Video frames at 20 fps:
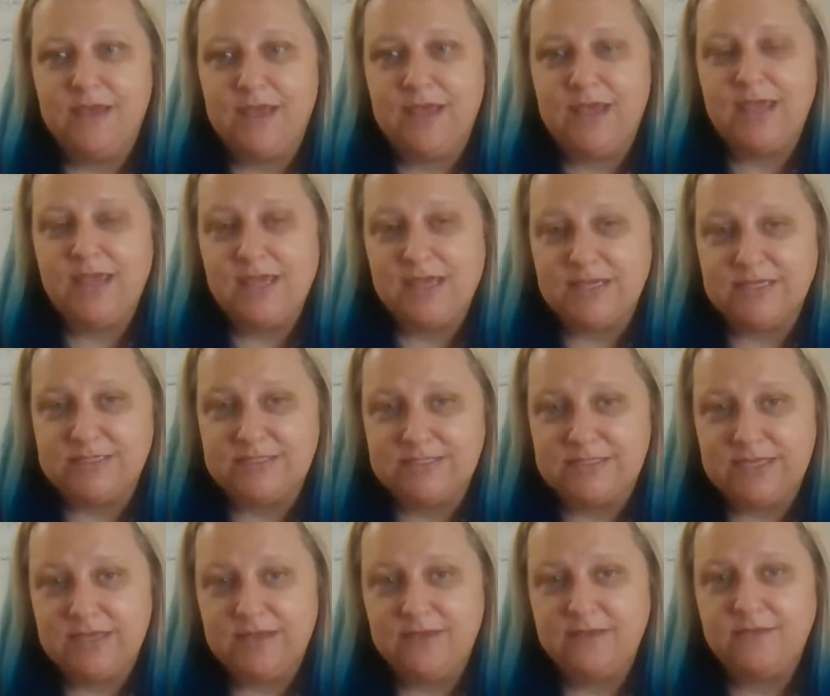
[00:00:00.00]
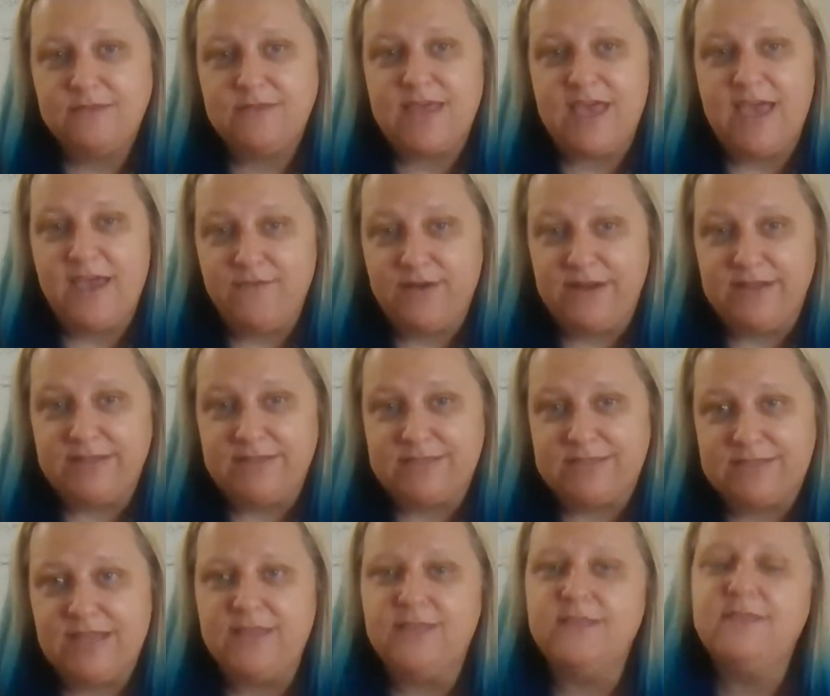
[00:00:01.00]
is the
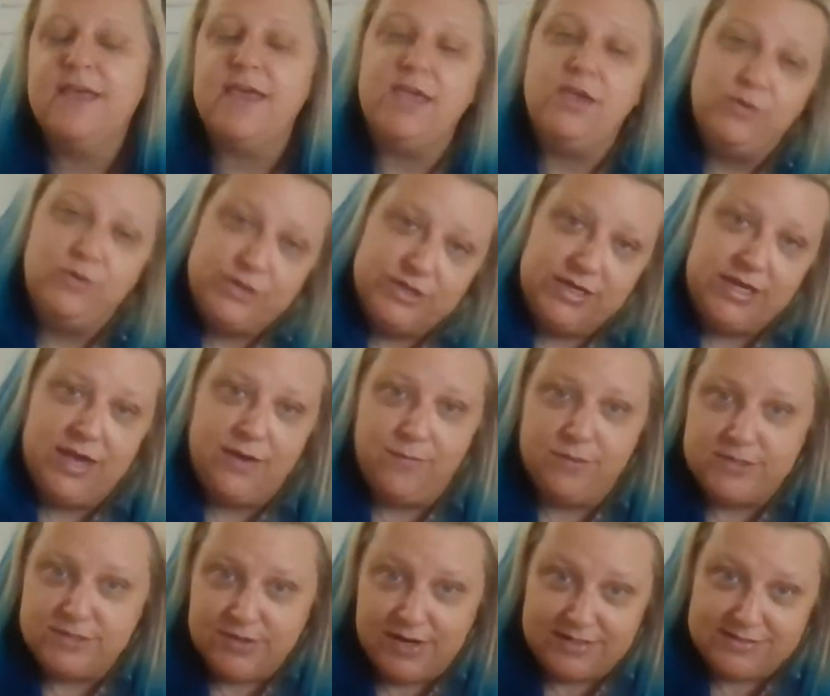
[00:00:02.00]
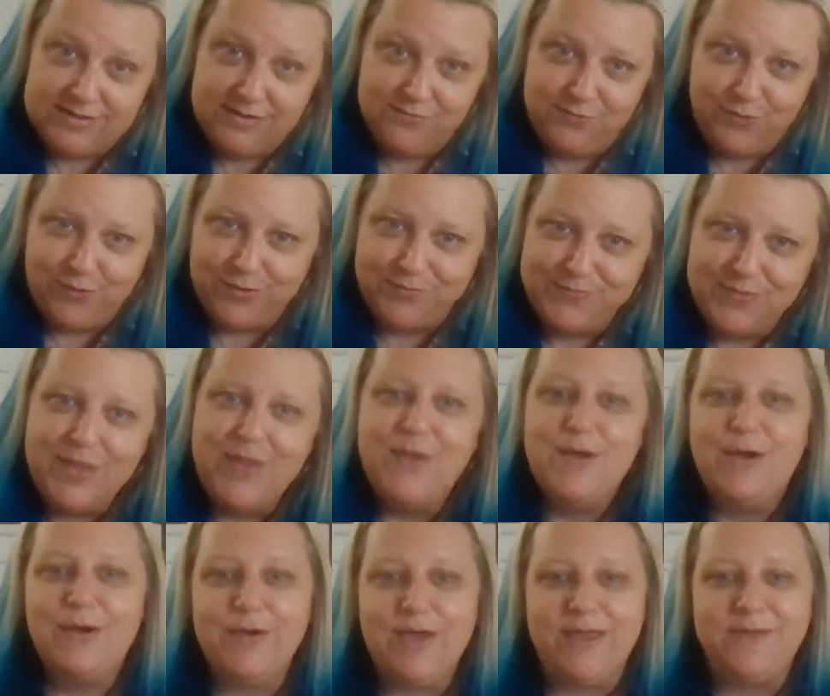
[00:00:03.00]
evidence that you should get what you're asking for.
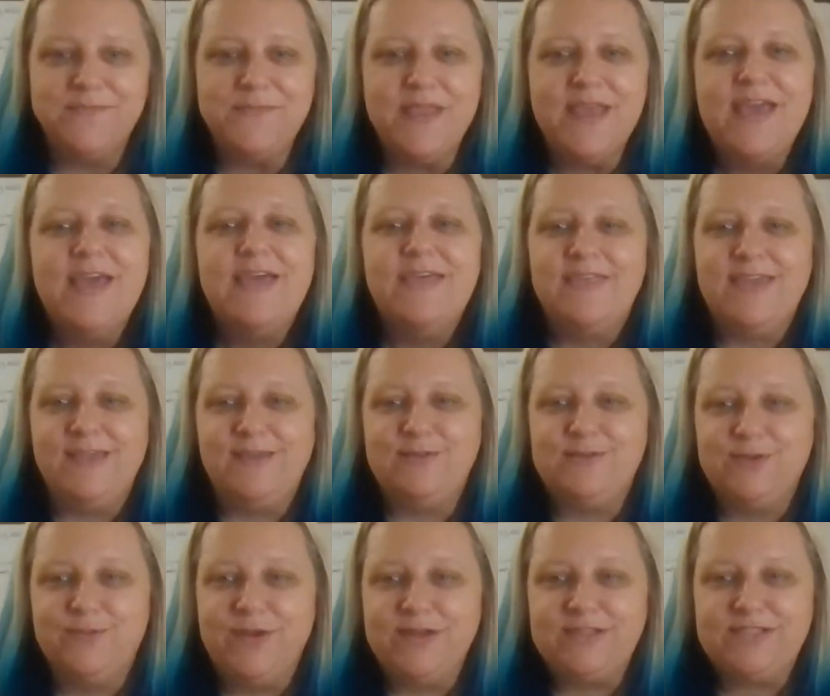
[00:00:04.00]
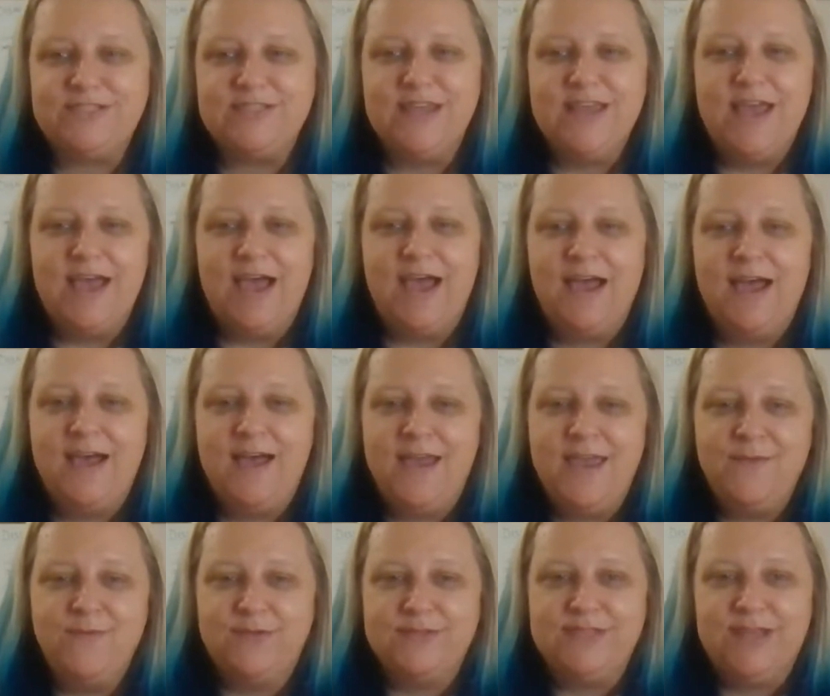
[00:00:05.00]
Okay, thank you so much.
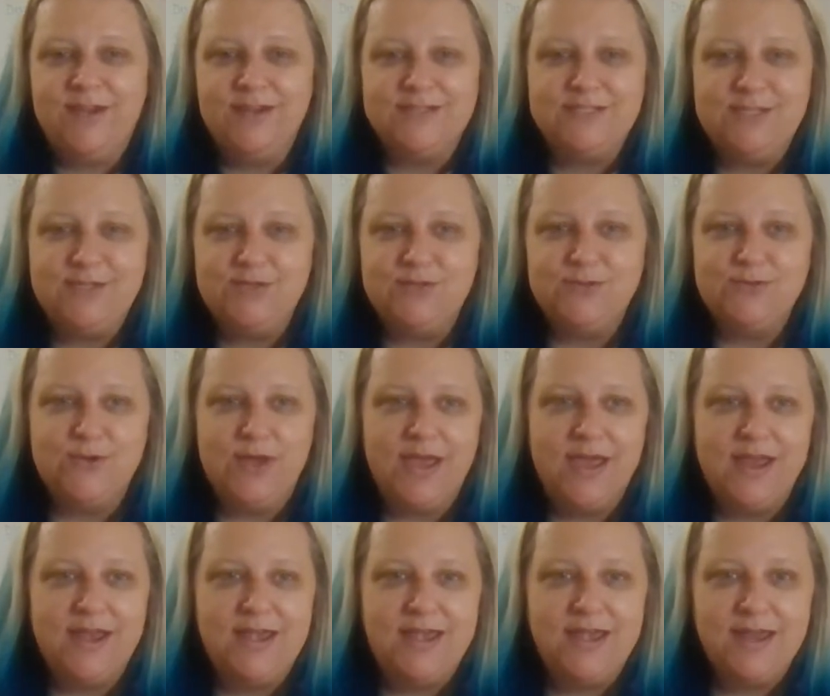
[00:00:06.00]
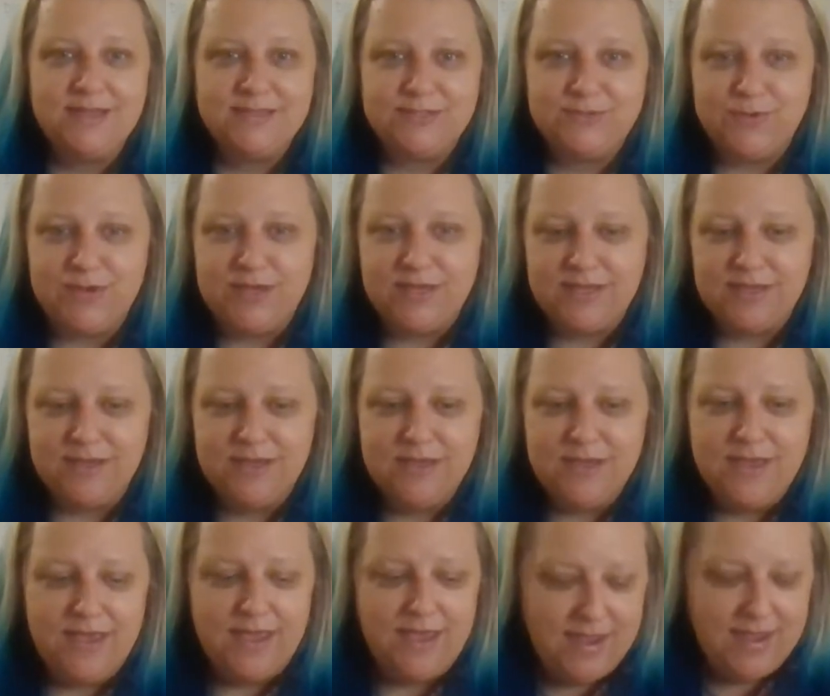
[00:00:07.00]
I will talk to you next week,
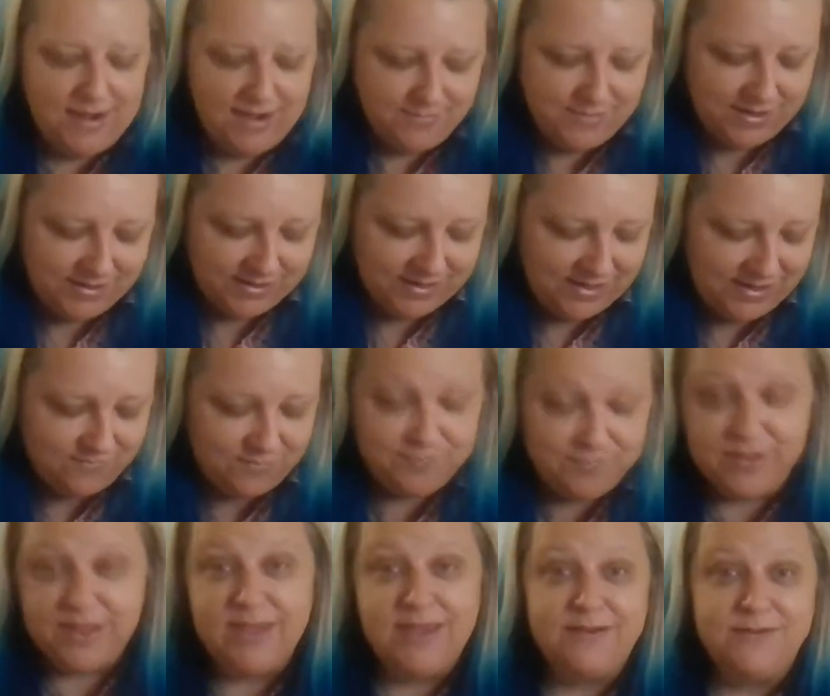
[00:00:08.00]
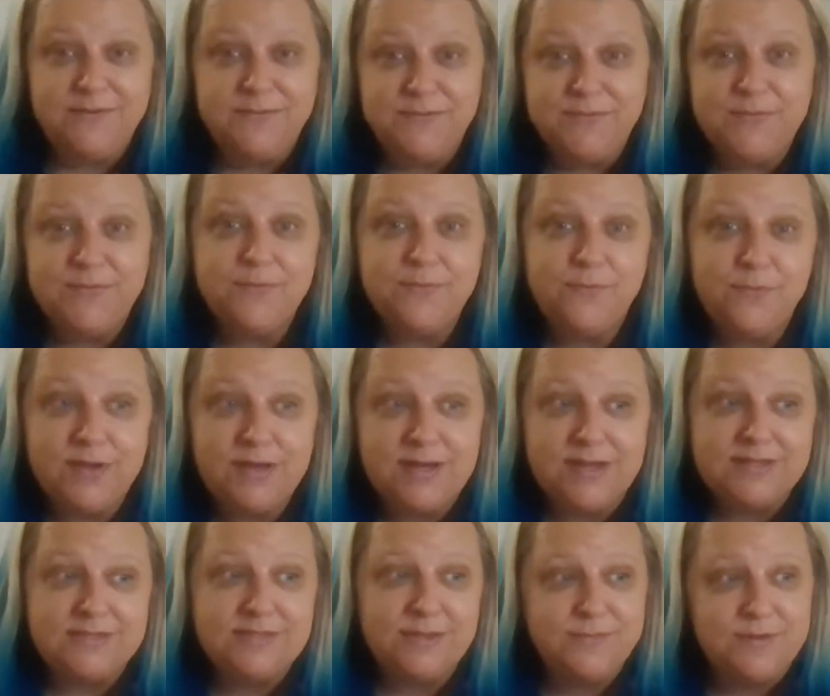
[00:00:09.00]
and I'm not going to even plan what it
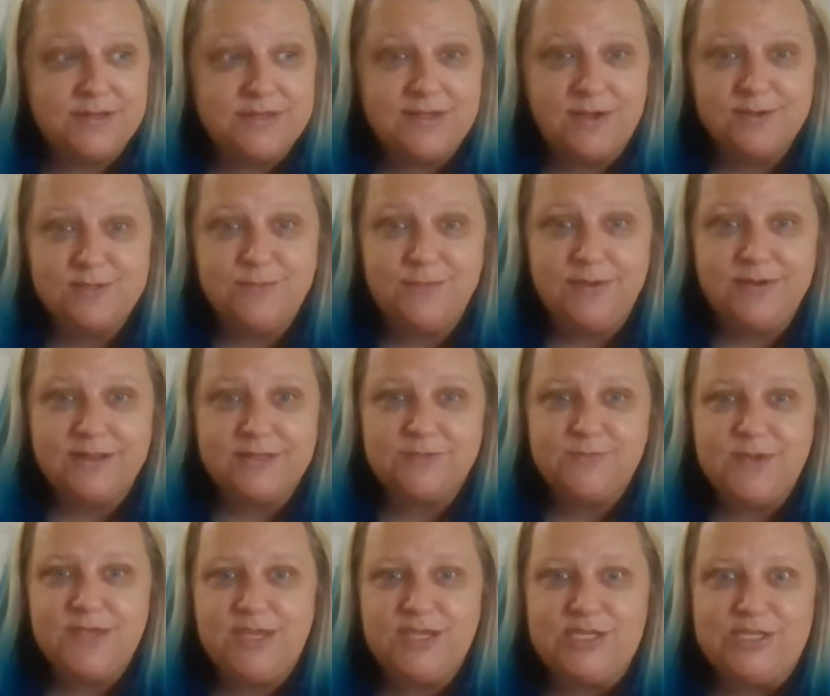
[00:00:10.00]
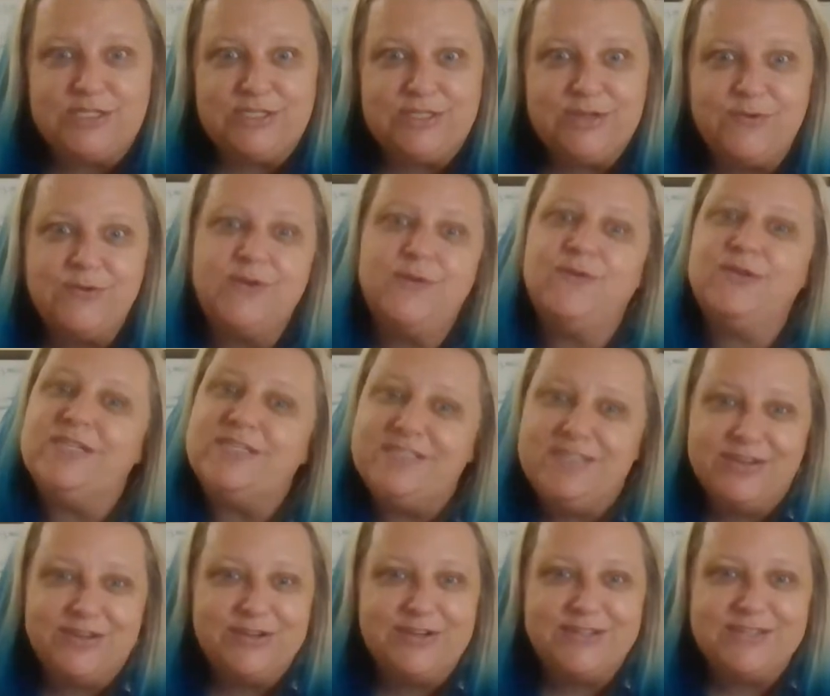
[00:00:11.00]
is I'm going to talk to you about next week. You just don't know. You're
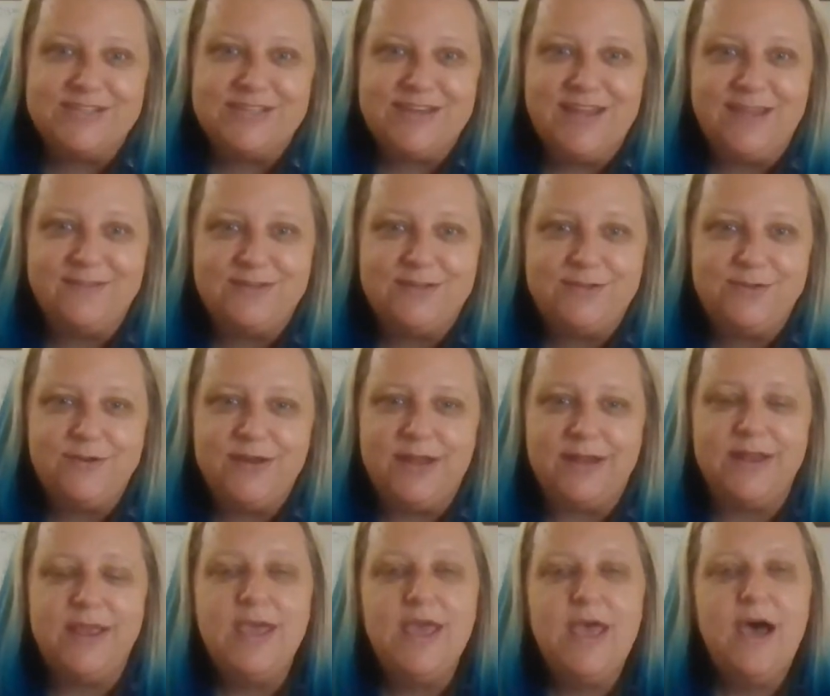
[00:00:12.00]
just going to have to tune in.